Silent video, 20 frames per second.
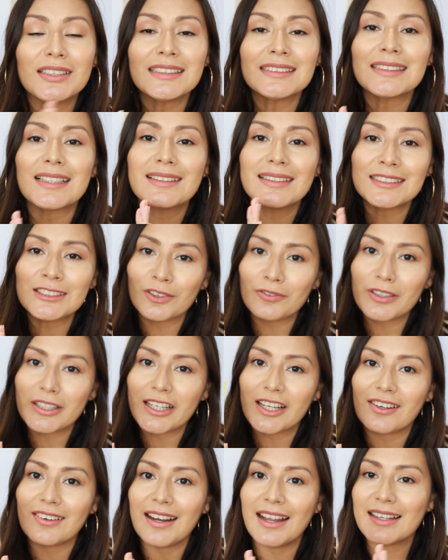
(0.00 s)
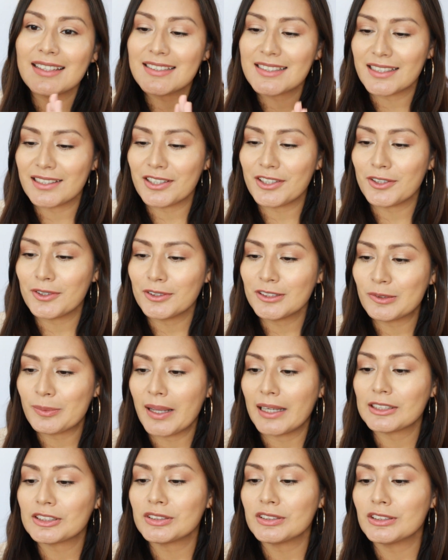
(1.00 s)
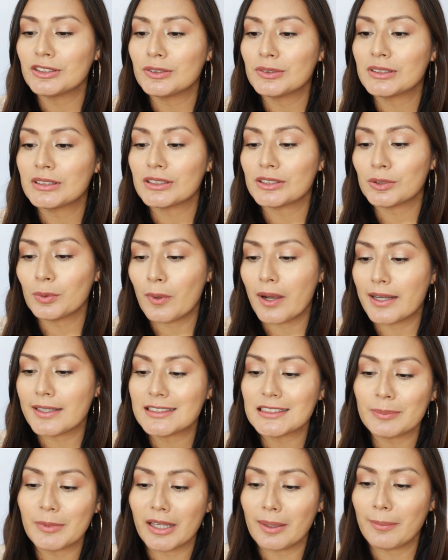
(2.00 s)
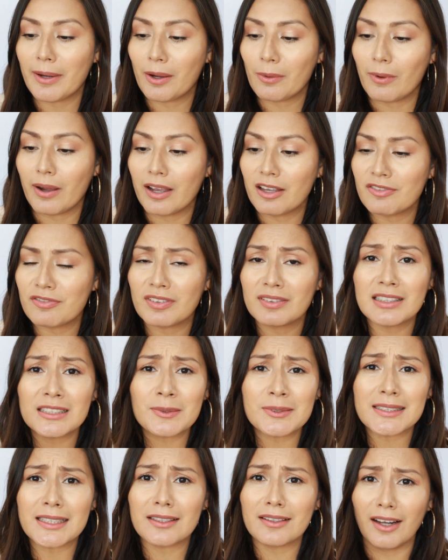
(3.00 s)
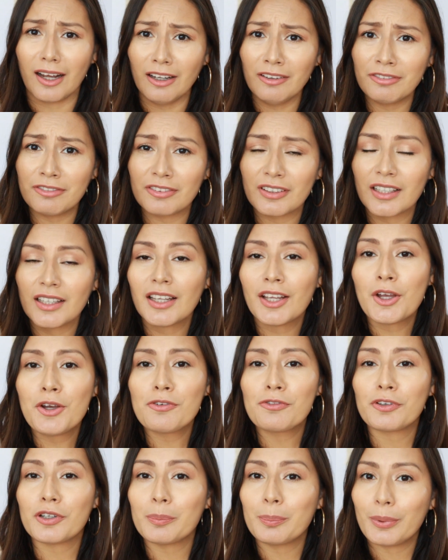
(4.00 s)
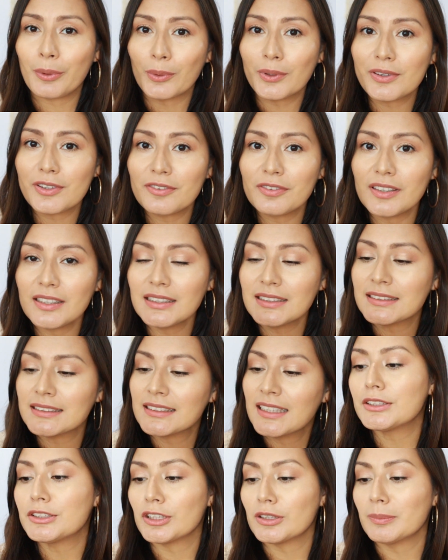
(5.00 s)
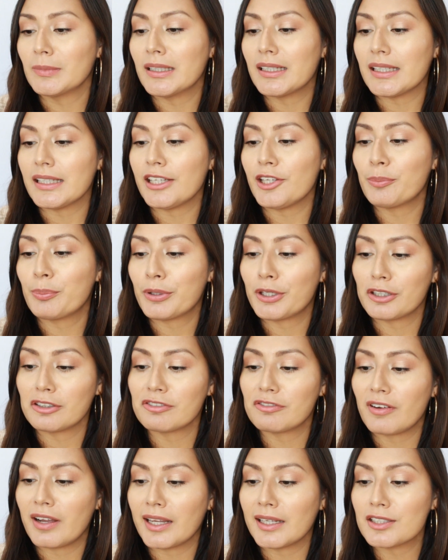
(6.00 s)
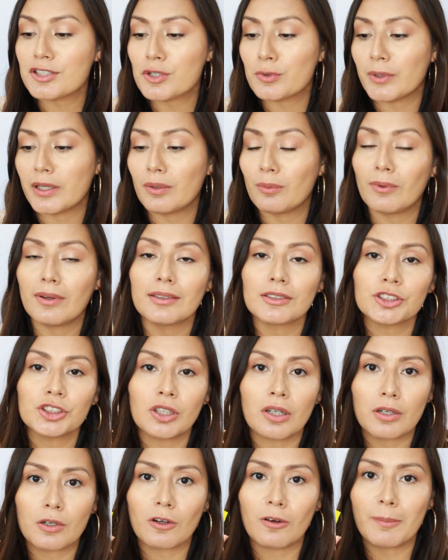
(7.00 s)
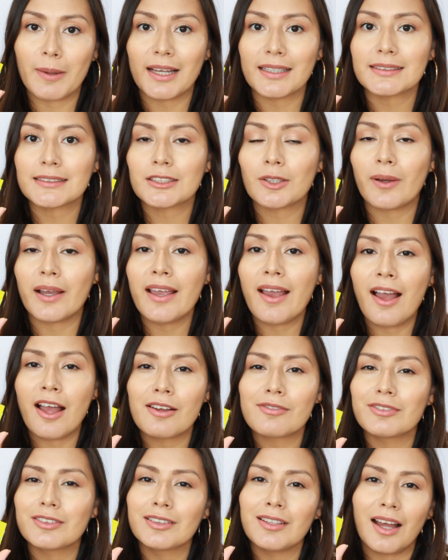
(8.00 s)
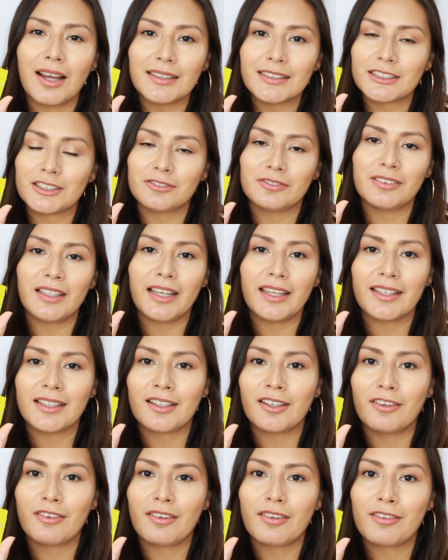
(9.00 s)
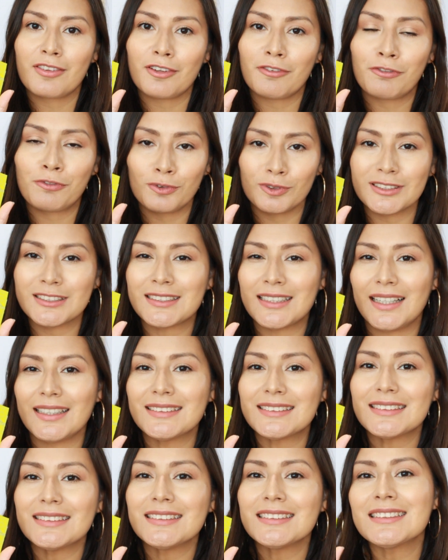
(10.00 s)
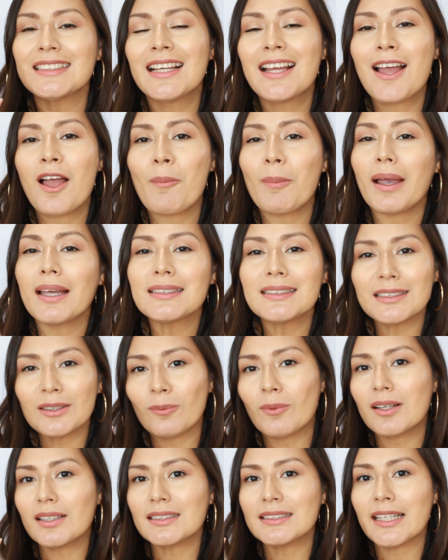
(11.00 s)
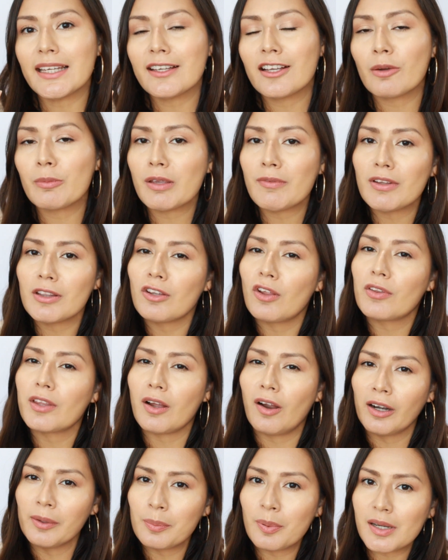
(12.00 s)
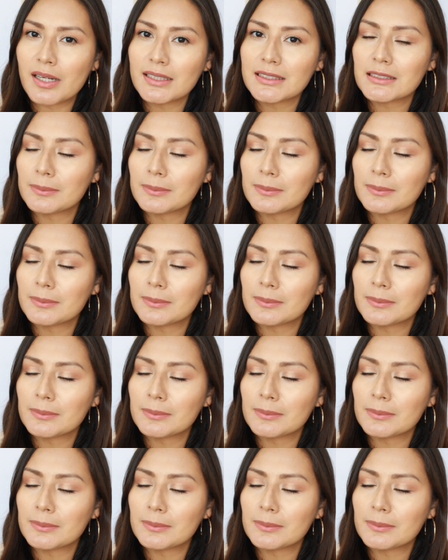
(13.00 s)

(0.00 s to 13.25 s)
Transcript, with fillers: this over here I did use. We actually used it twice, me and my wife, and this was enough for both of us. Derma E Purifying 2-in-1 Charcoal Mask. So I have lots of like the full sizes, but I didn't want to take them even though they are pretty